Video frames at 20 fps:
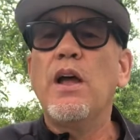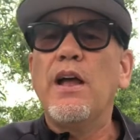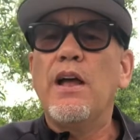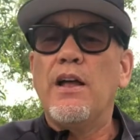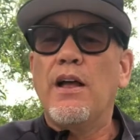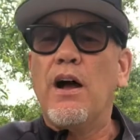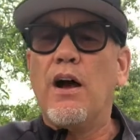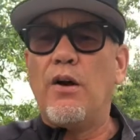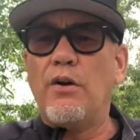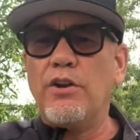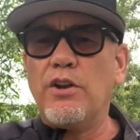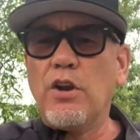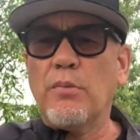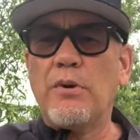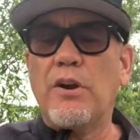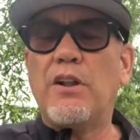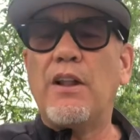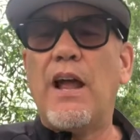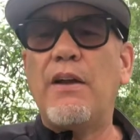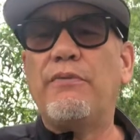our
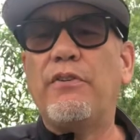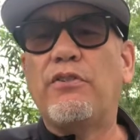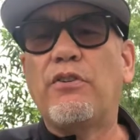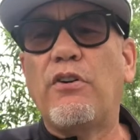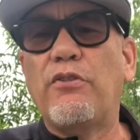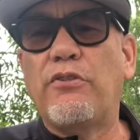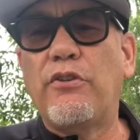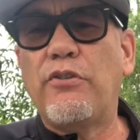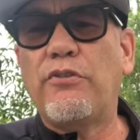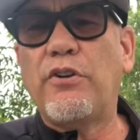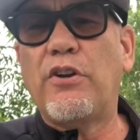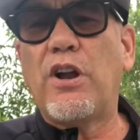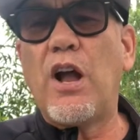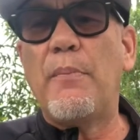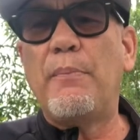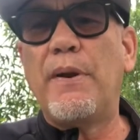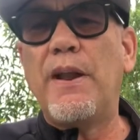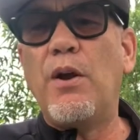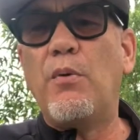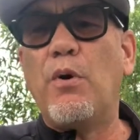Yearbook Life is our sister
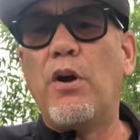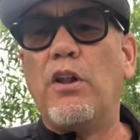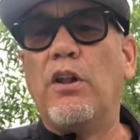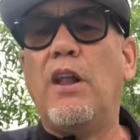company where a